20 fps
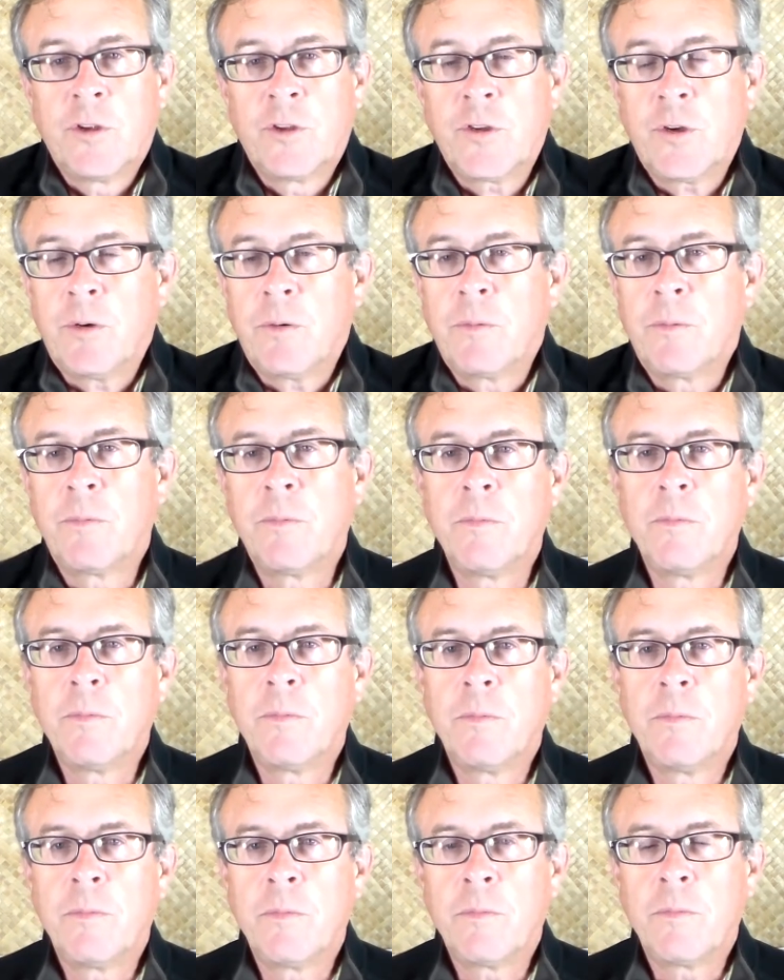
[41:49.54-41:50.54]
So
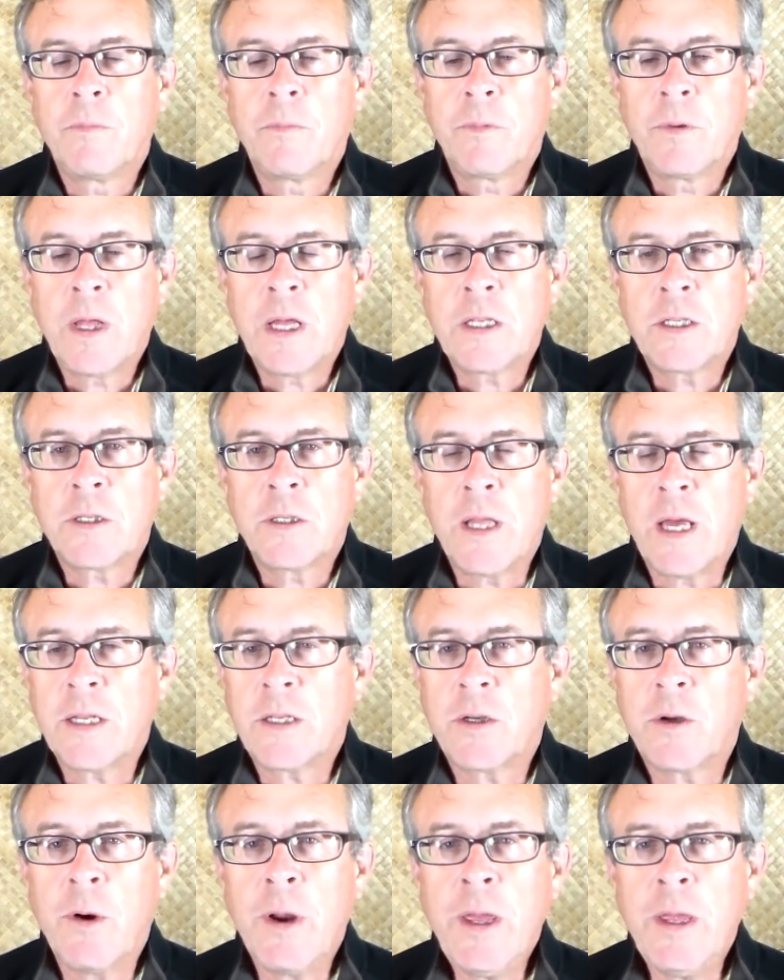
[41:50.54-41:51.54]
that's
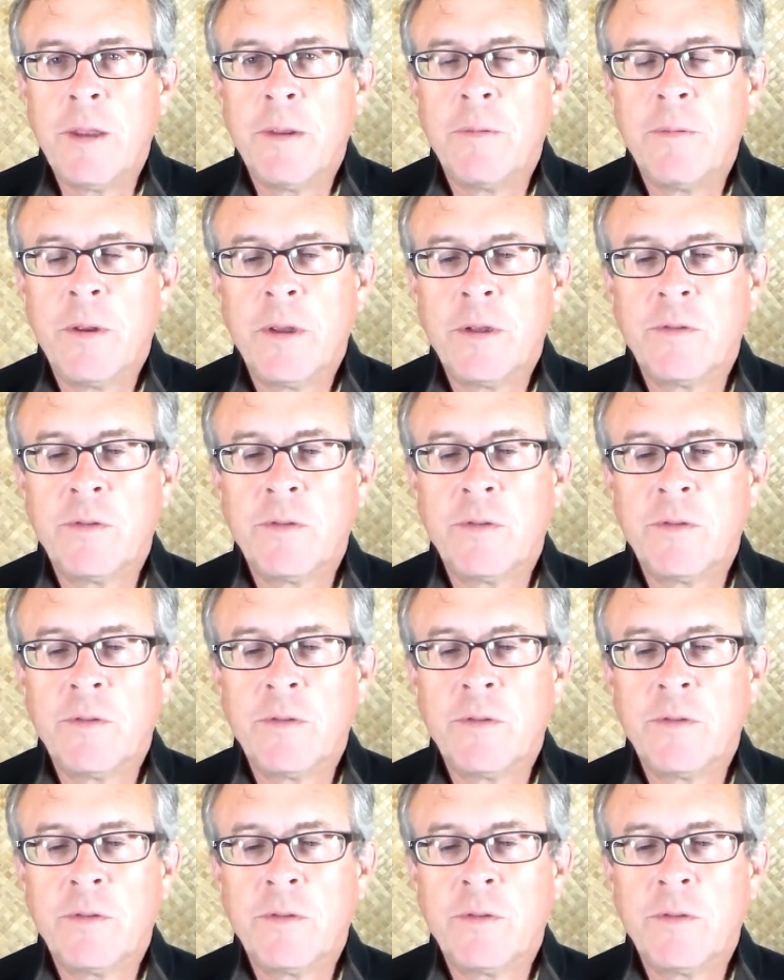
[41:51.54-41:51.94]
that's great.